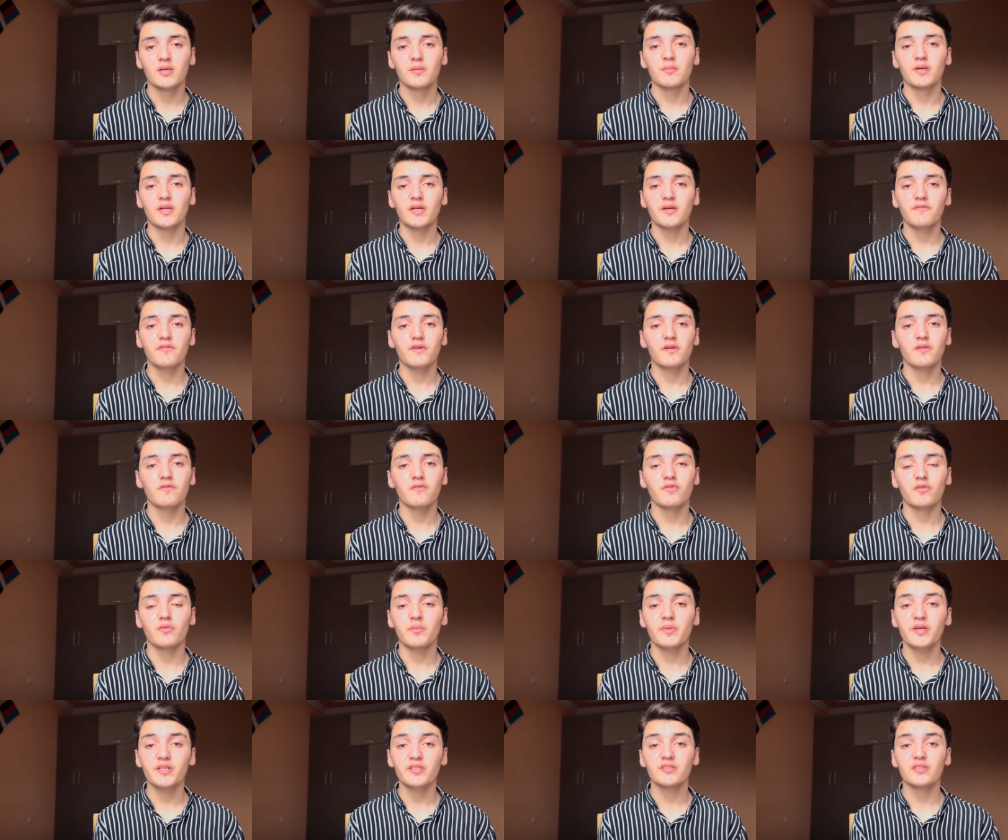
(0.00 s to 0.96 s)
But if
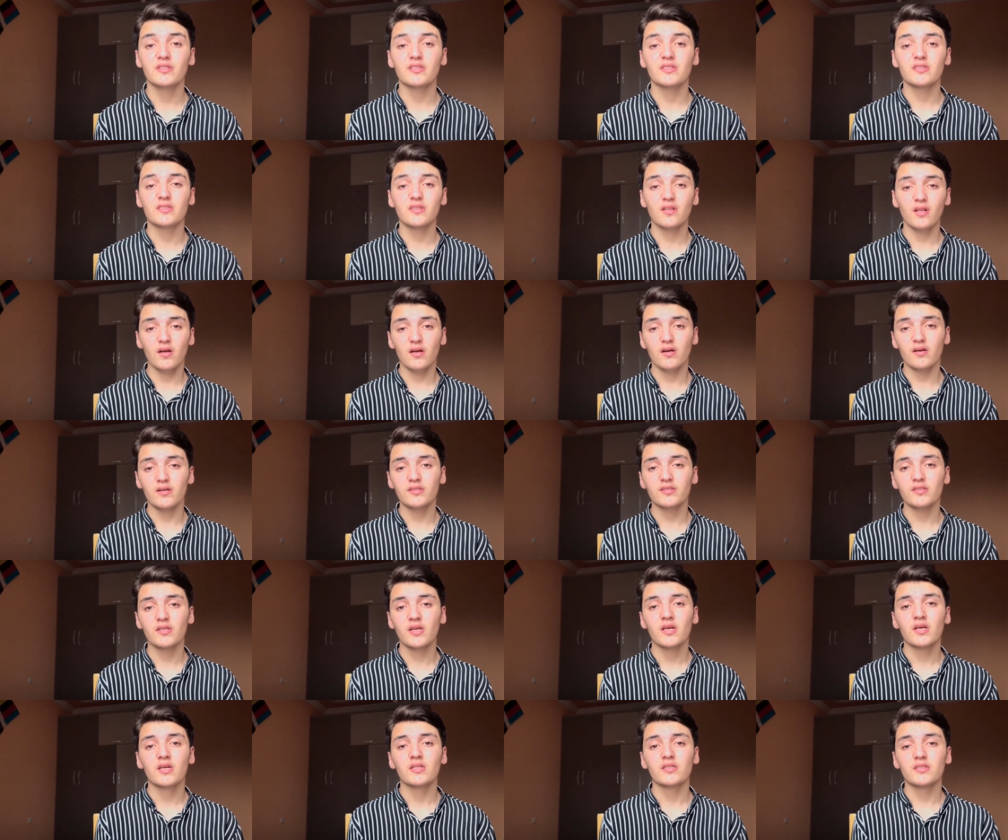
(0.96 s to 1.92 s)
information is lost,
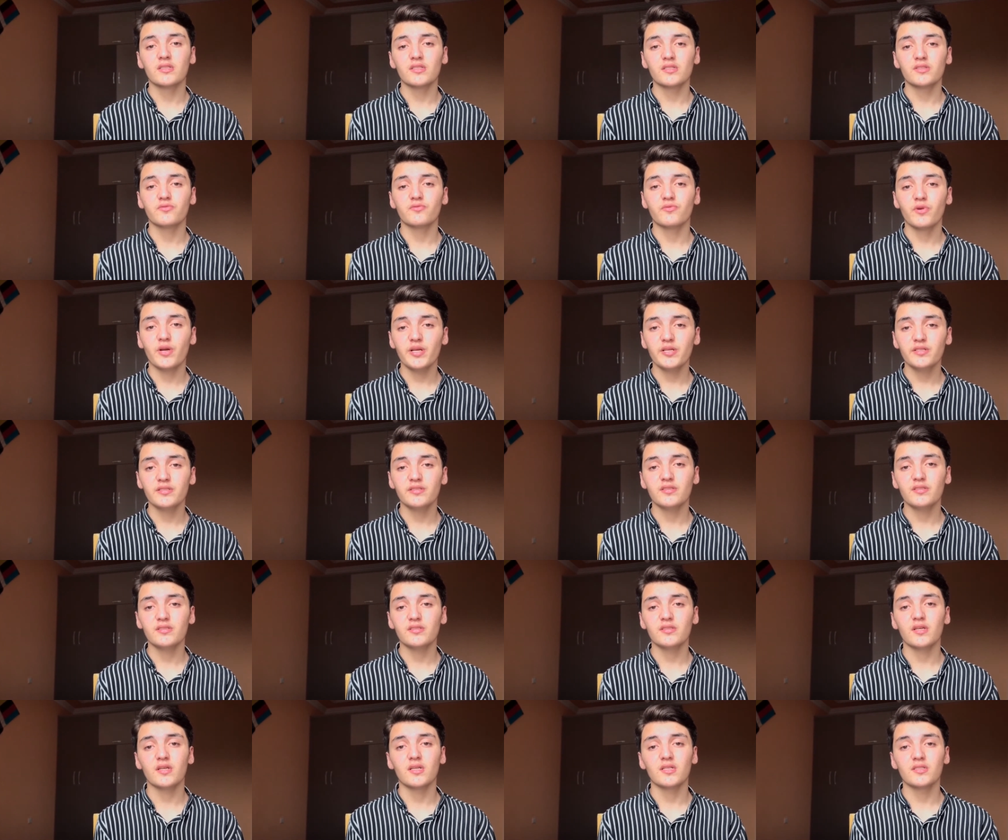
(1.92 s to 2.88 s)
this
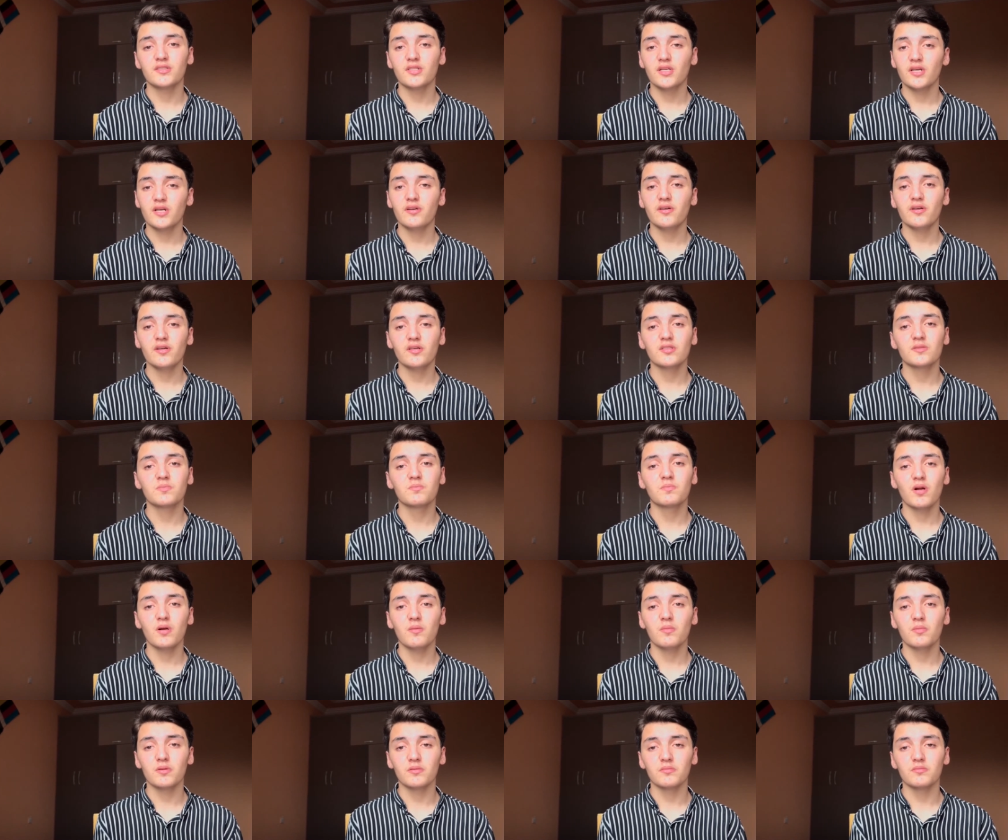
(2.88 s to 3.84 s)
raises a serious
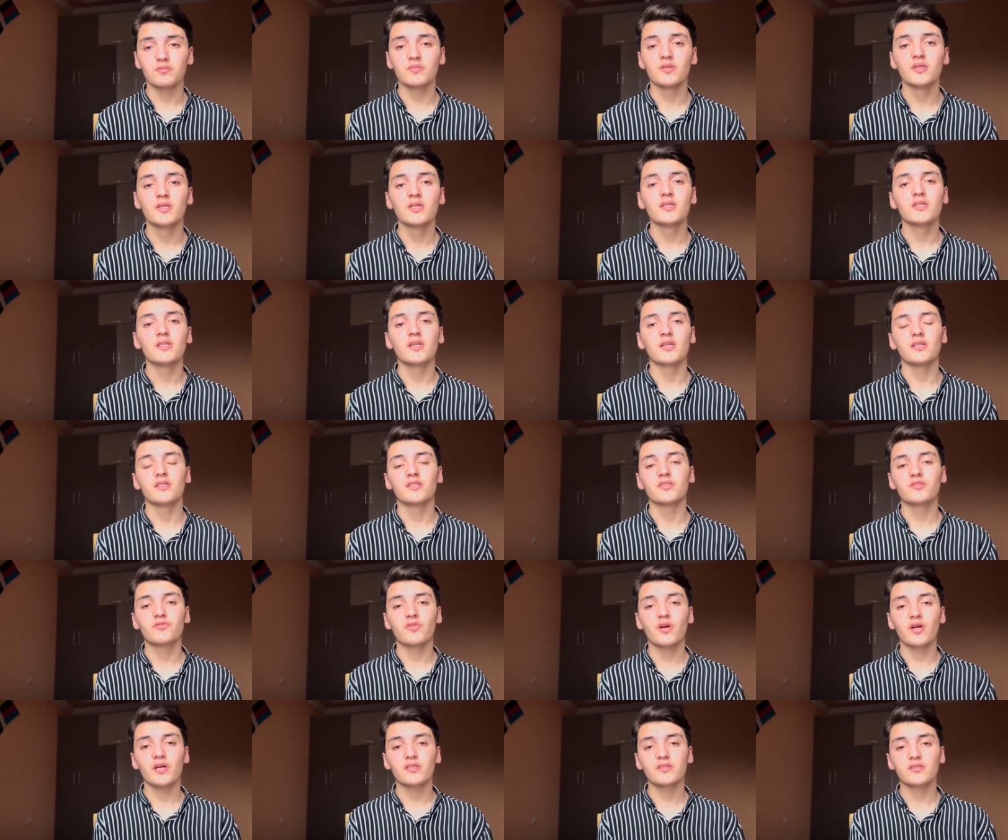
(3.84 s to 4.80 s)
problem that
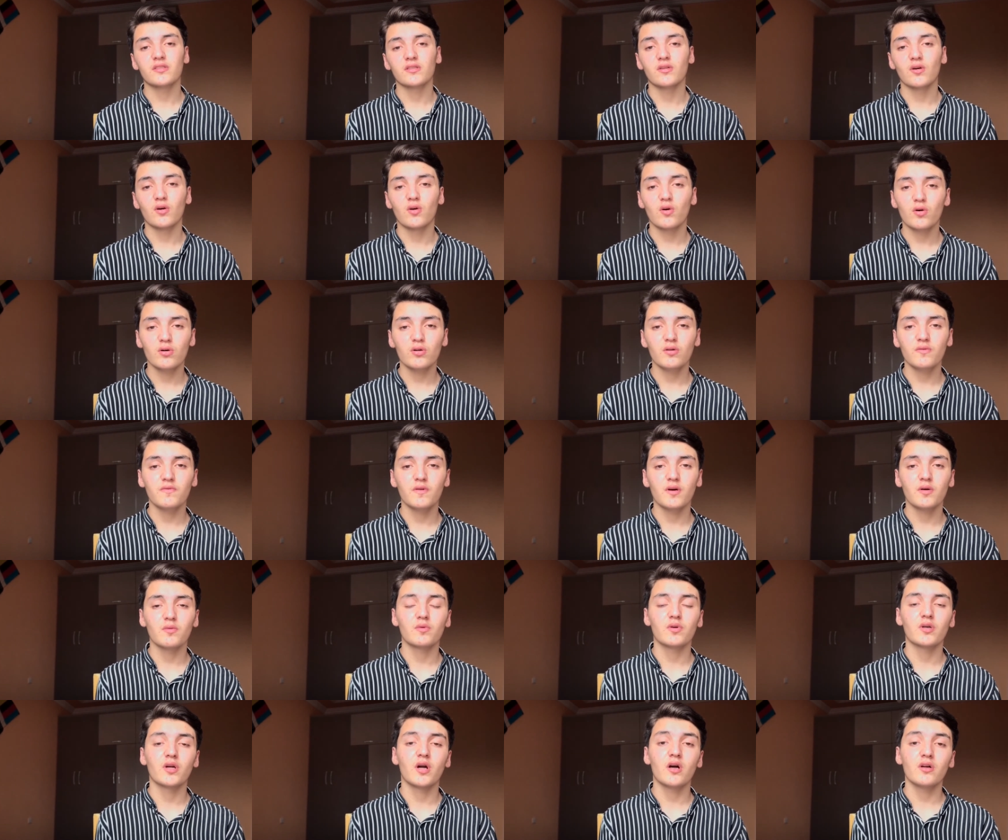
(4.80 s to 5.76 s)
strikes at the heart of
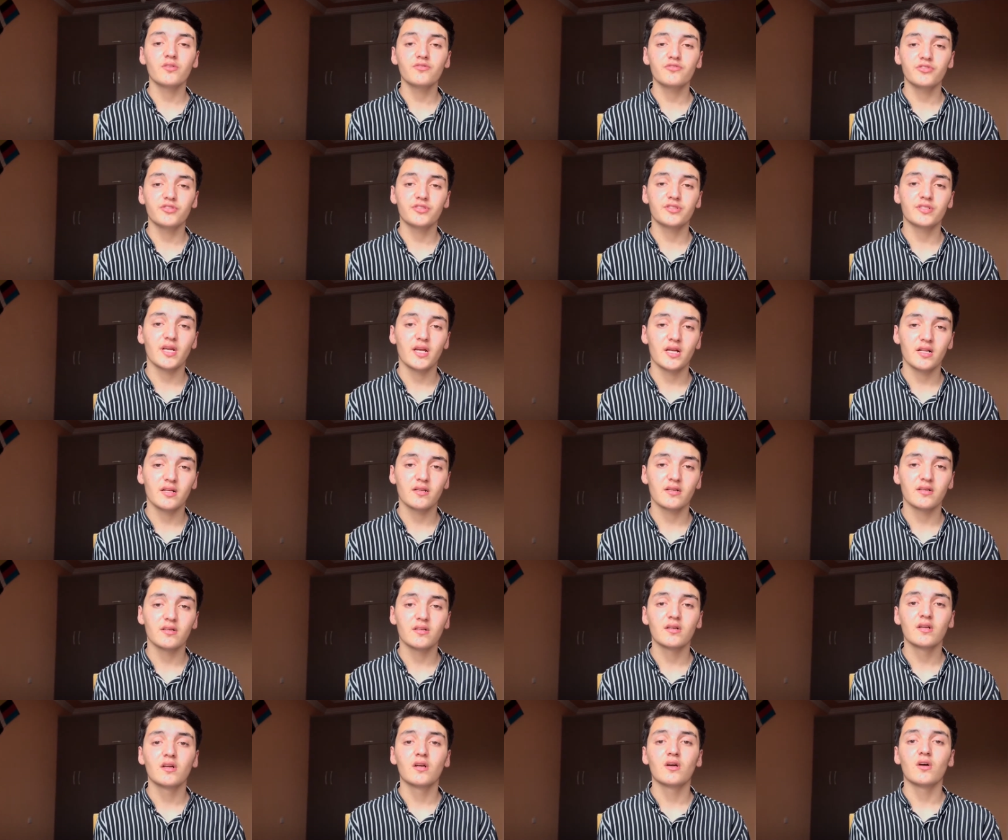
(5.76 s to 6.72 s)
our
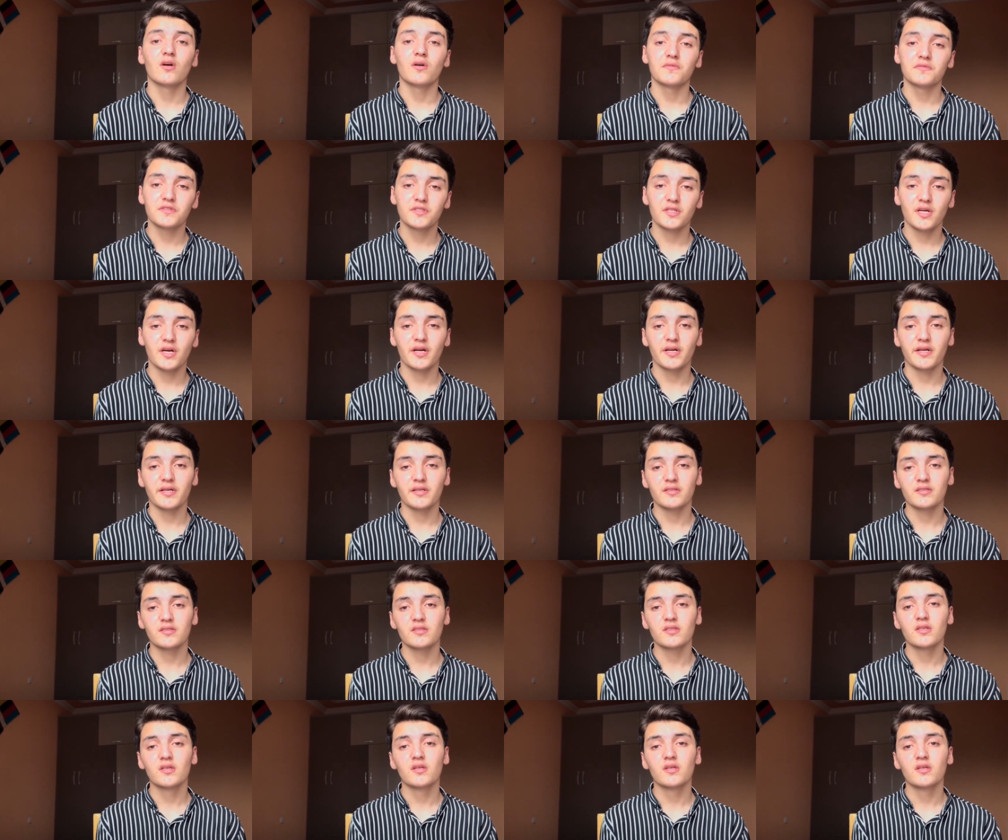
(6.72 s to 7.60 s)
understanding of science.